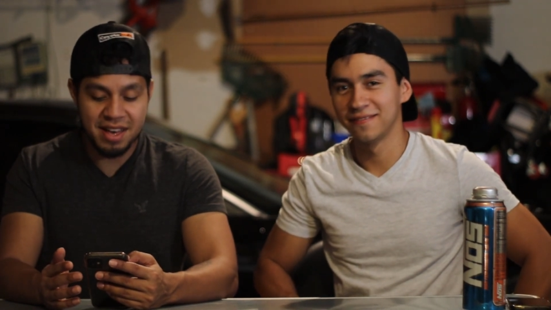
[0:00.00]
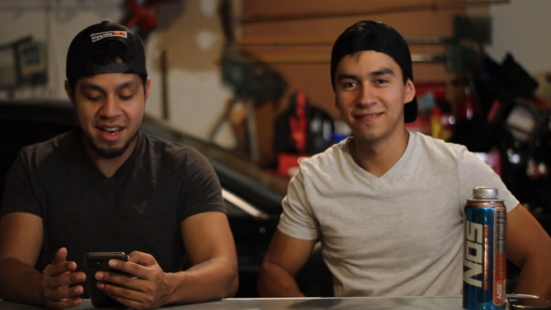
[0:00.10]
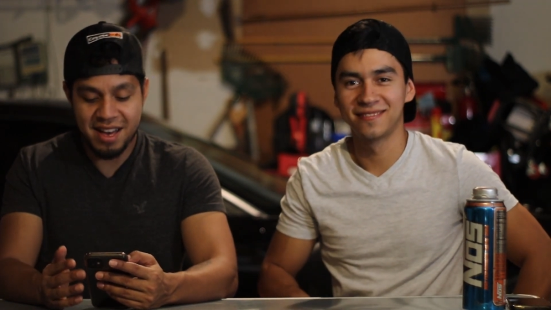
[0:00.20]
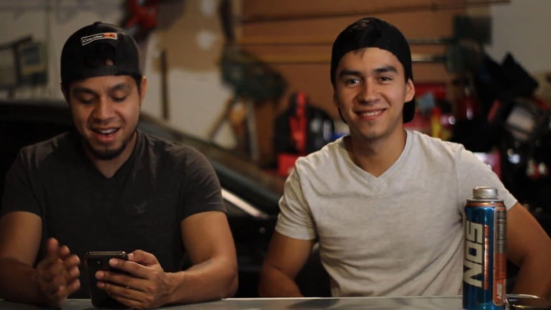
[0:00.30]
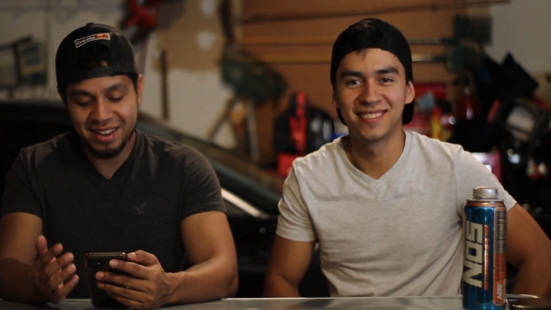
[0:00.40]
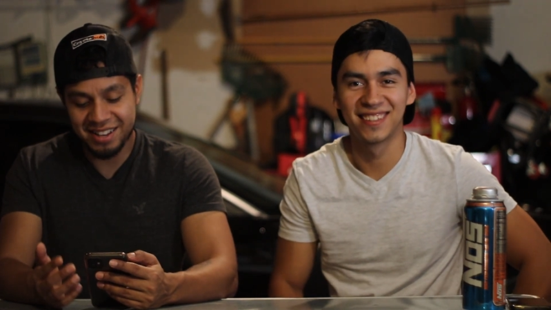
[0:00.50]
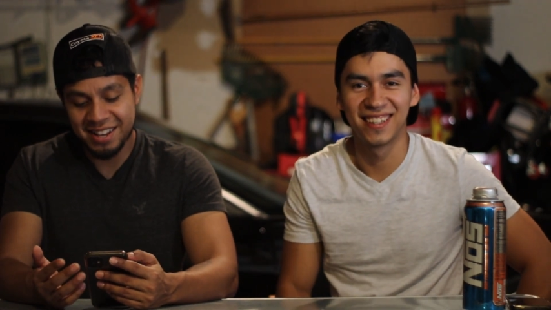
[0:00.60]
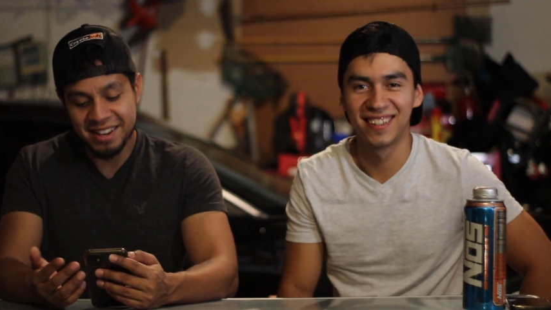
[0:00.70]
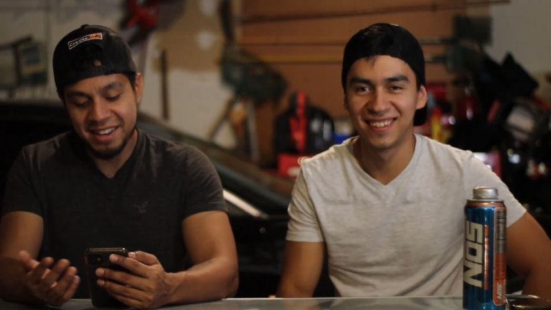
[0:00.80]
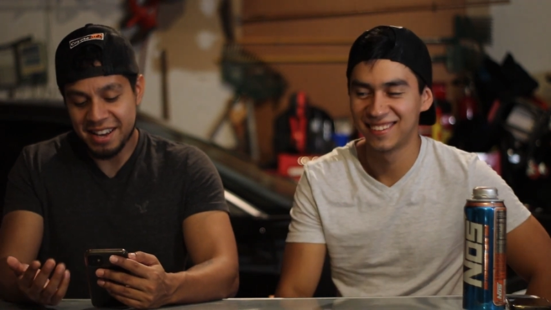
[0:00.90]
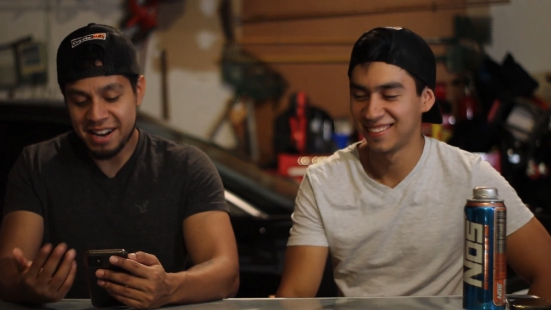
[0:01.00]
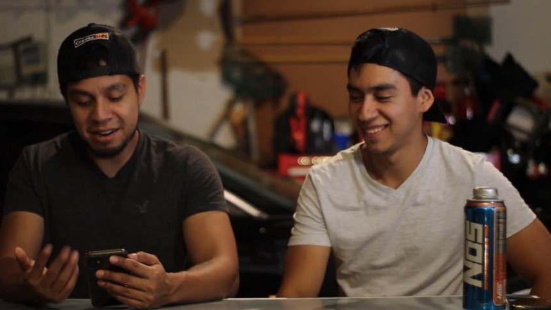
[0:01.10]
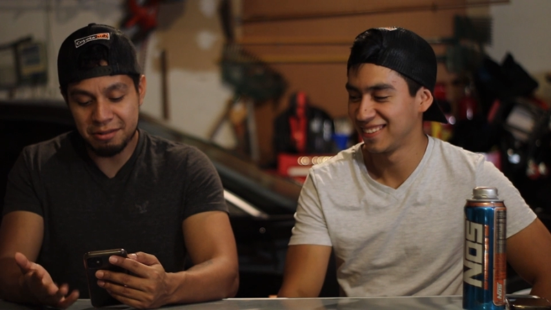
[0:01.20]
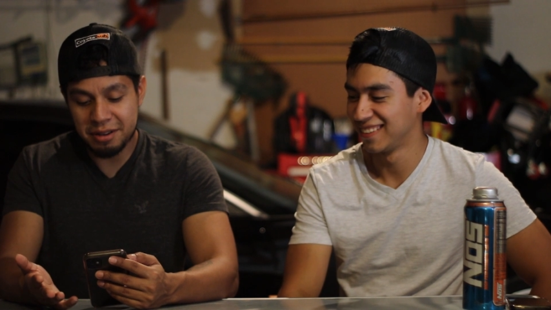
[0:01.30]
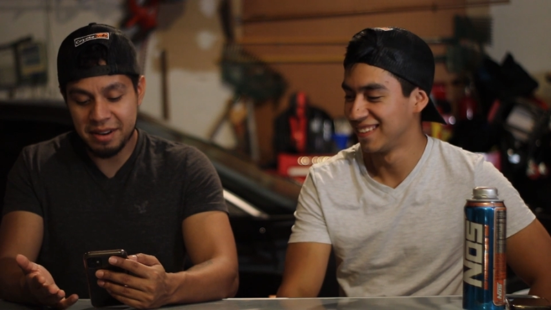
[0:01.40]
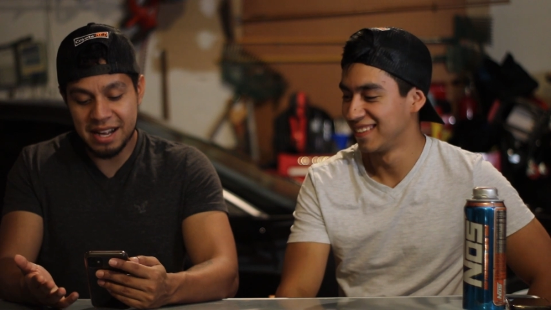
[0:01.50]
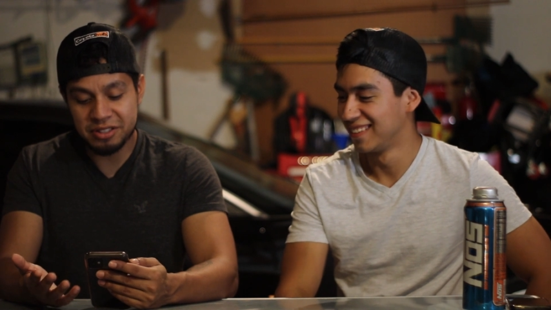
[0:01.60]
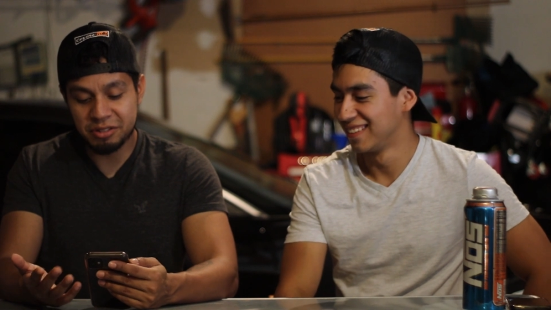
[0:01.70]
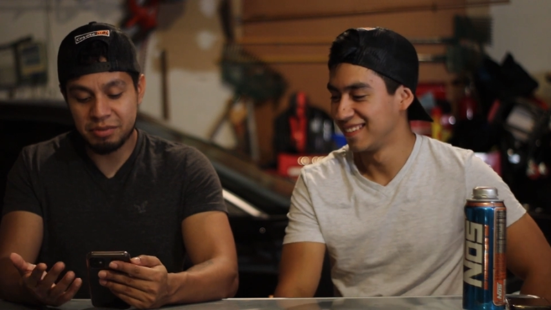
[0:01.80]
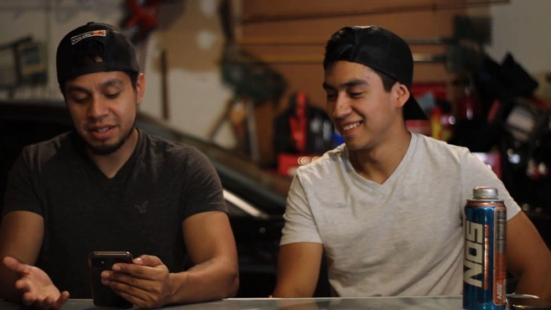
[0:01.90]
Speaker 1: and I don't want to be an
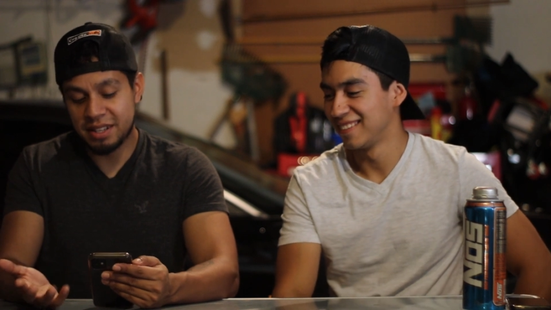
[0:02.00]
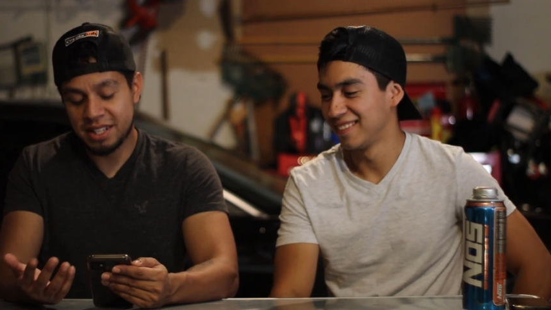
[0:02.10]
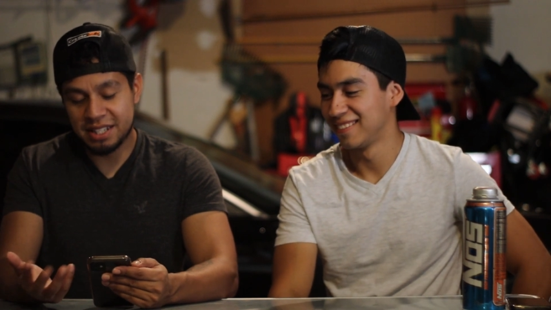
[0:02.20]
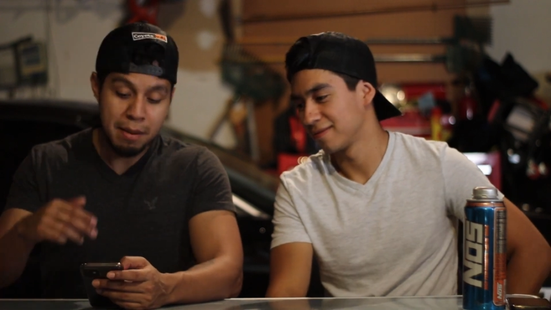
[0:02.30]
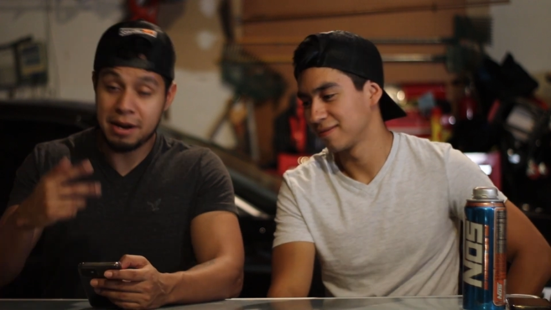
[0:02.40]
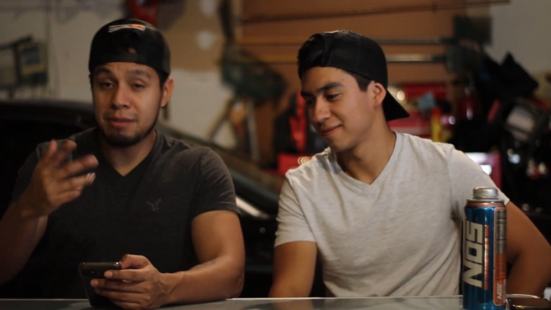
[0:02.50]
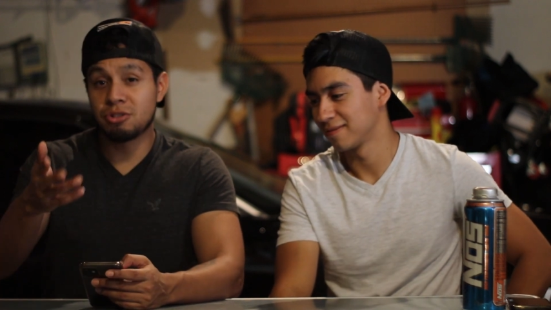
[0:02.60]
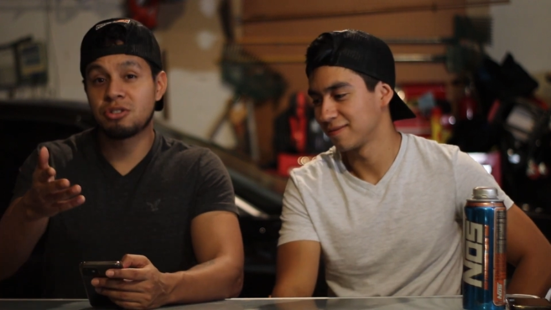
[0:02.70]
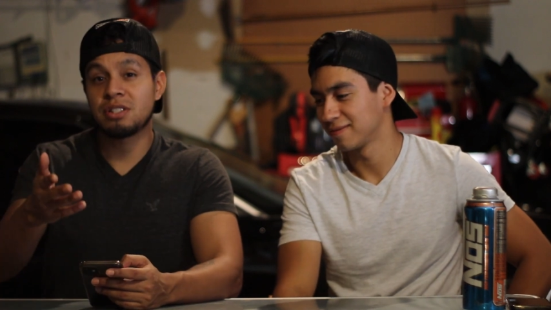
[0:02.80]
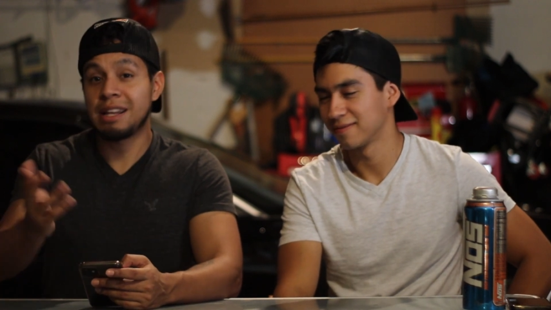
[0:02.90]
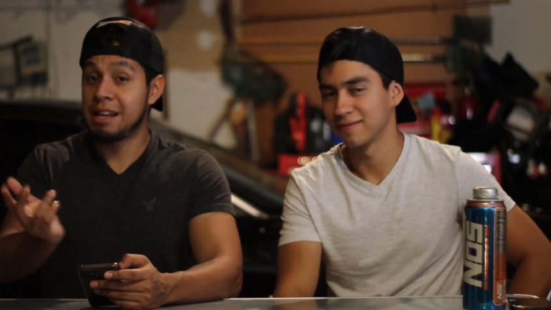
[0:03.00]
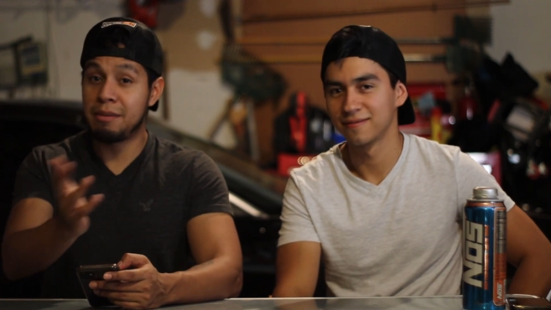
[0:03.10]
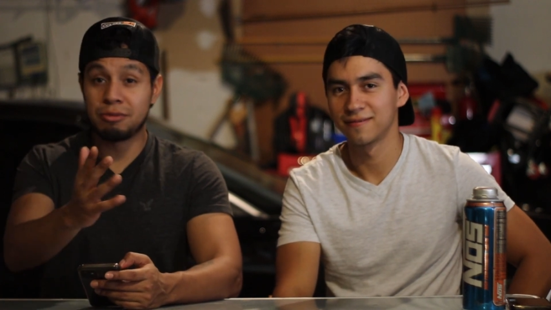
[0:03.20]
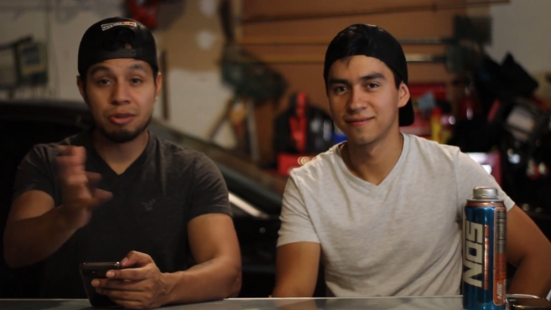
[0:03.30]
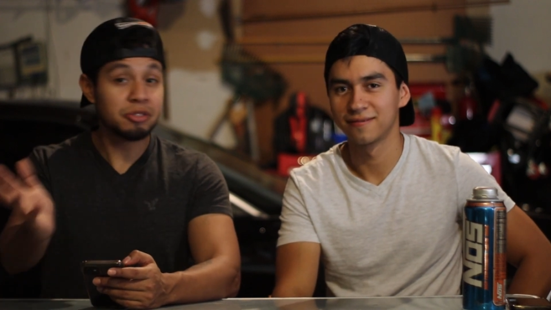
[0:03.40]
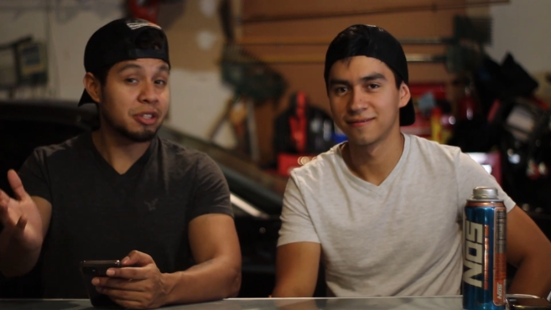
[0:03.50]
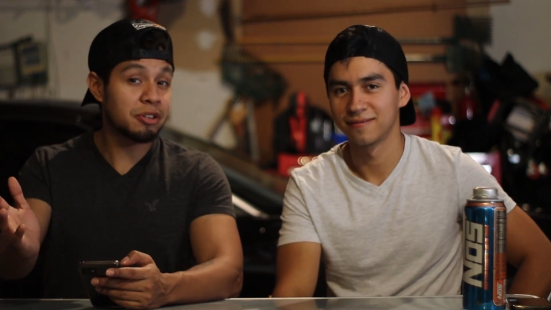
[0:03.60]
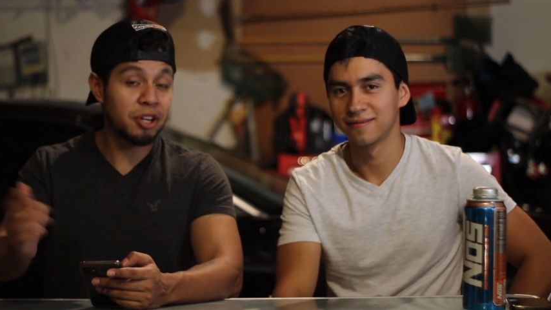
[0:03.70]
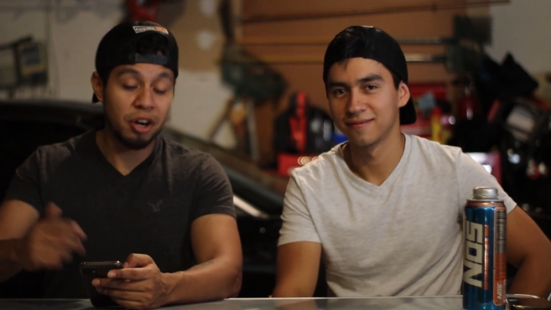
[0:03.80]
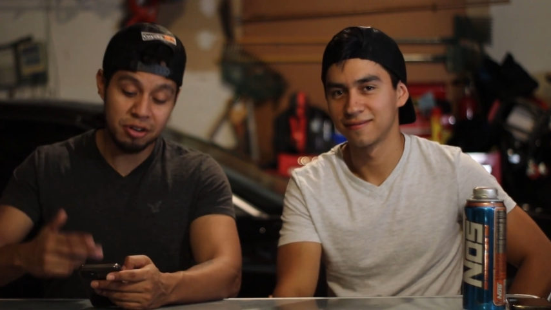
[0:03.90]
asshole, but but I'm just saying, I'm roasting your
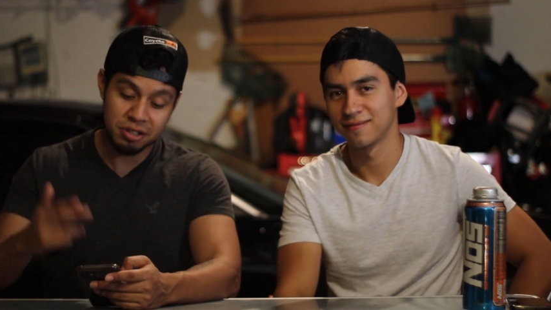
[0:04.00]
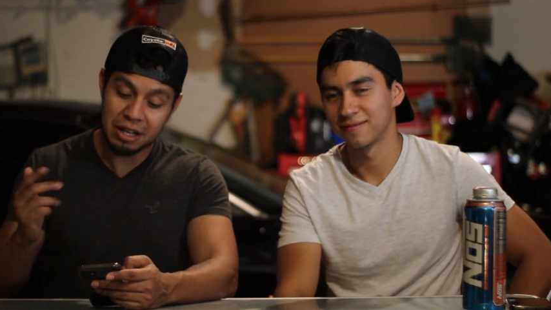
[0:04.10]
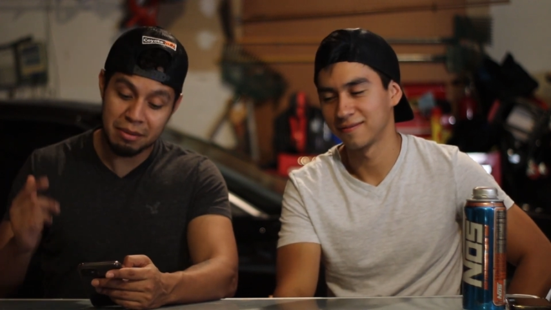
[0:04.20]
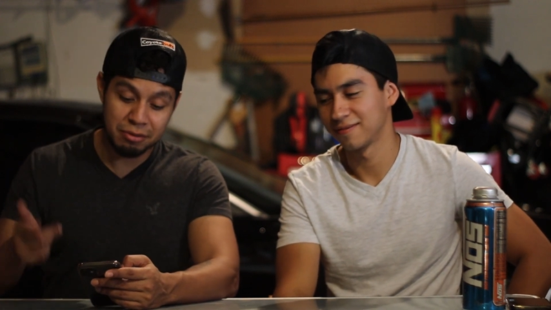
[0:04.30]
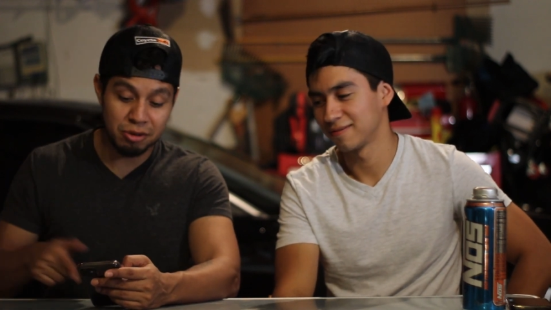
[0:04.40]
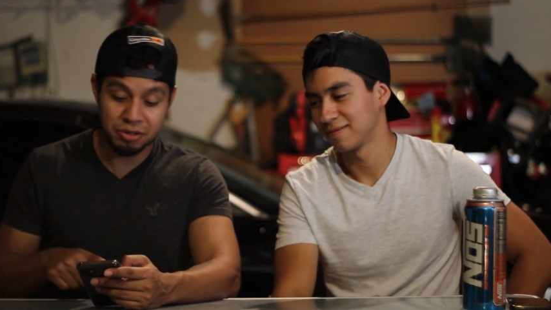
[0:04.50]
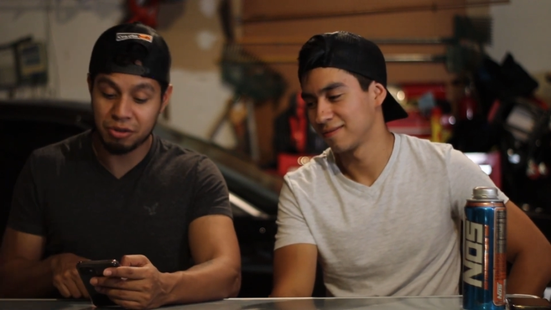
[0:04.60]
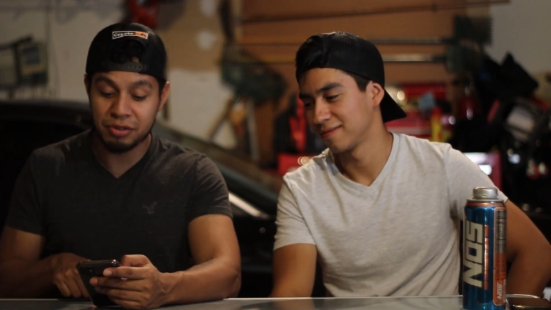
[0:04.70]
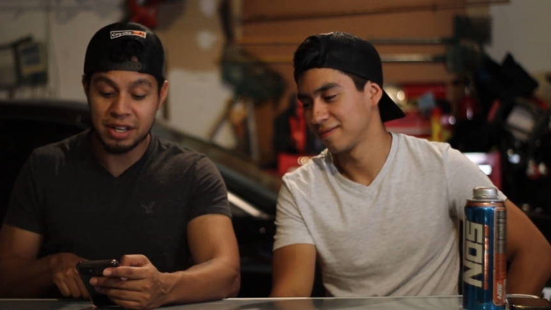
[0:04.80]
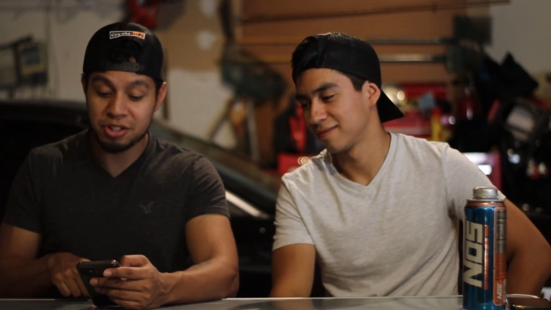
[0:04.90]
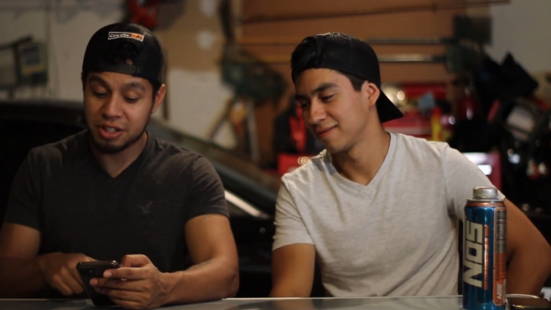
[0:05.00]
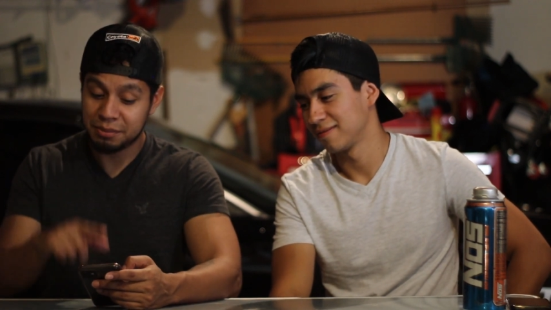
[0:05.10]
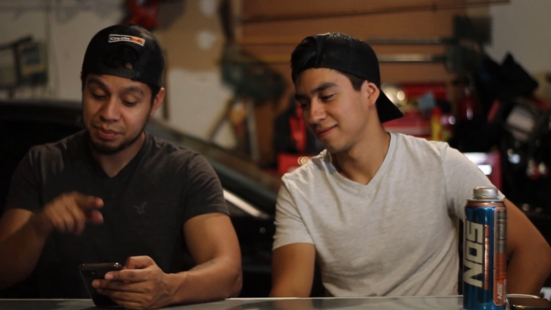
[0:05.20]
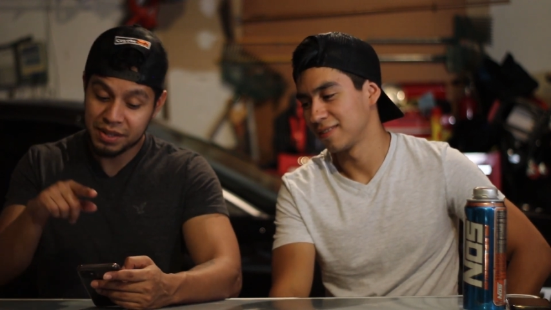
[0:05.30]
car, so I'm roasting you that shit.